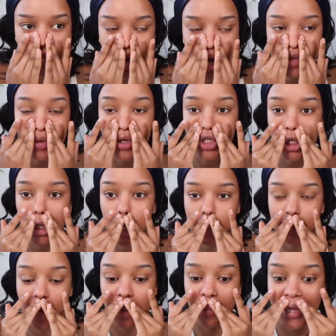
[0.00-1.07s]
I spoke to you guys
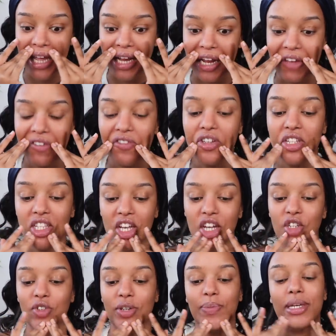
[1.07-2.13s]
about I'm getting like foot
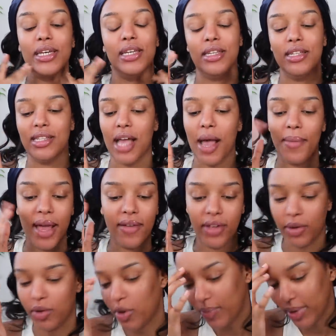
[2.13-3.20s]
surgery because I'm
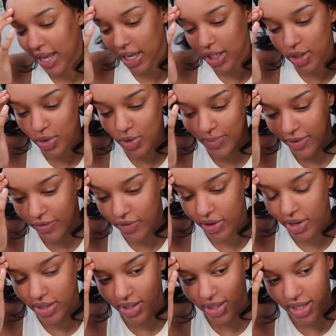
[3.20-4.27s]
having complications with my
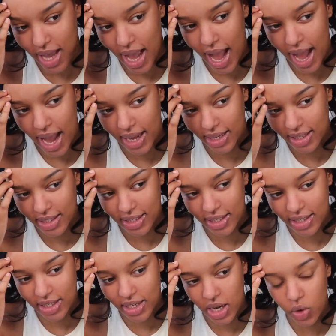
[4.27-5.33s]
foot
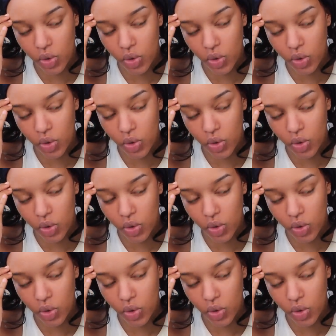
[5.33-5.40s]
and